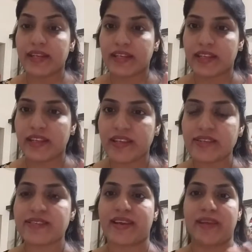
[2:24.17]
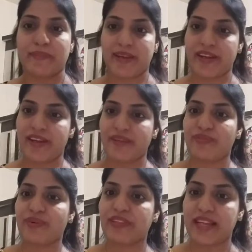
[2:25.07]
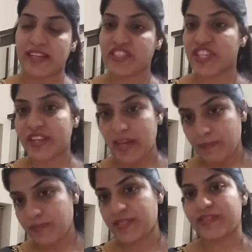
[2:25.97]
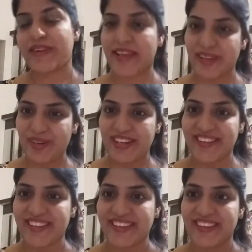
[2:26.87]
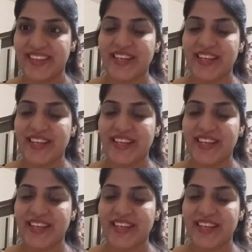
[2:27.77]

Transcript: at least i'm grateful that she comes regularly